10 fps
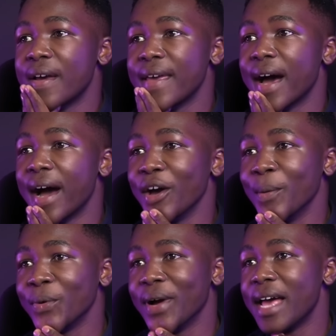yeah, I
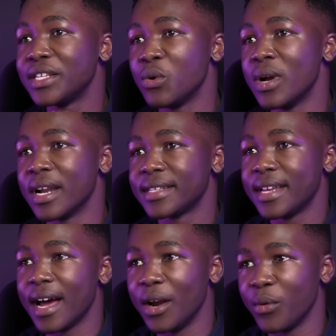hope you guys do
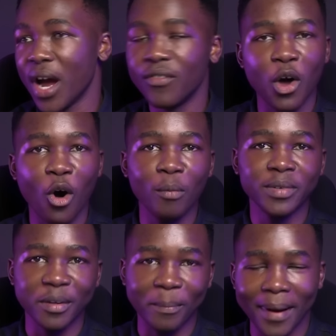understand. We have the home
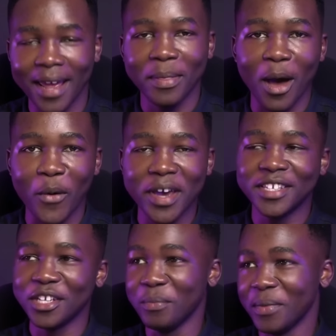team playing the away
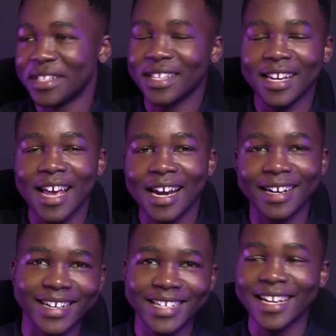team. It's clearly
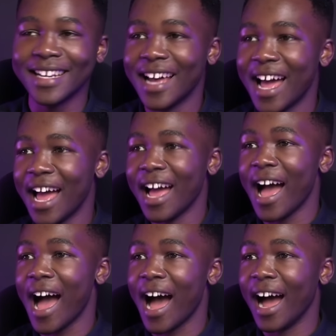written.
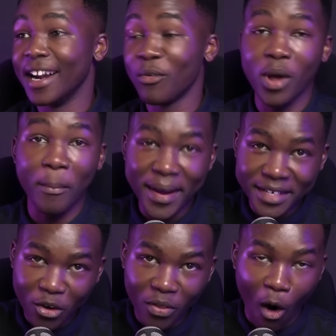And we are
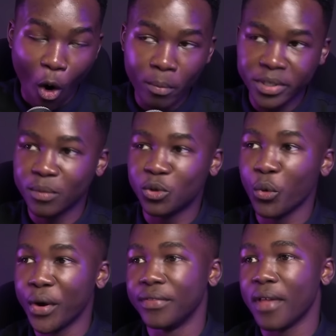betting on the home team to
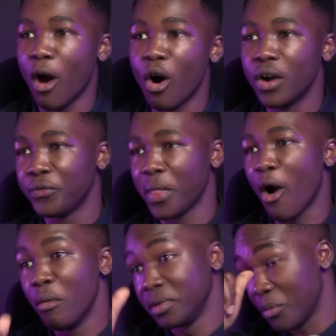win. The odd for the
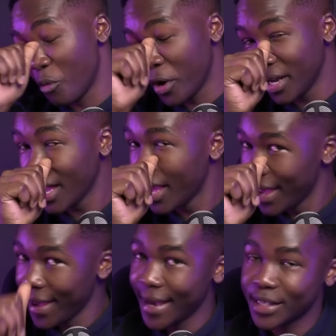home team winning
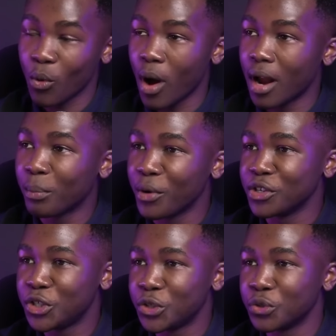is
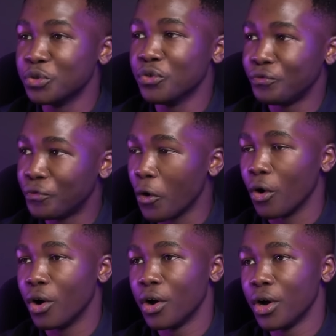
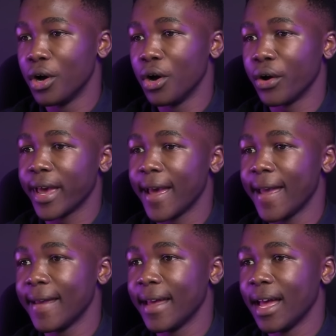1.24.
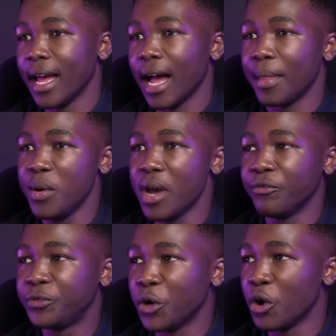Okay. Then you
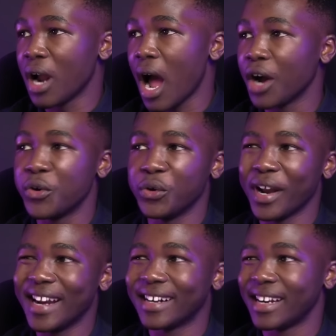have Tor
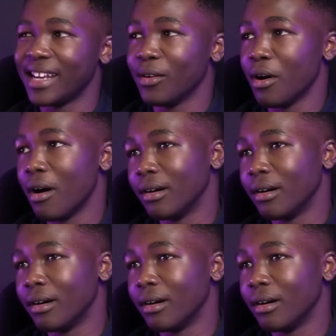Akureyri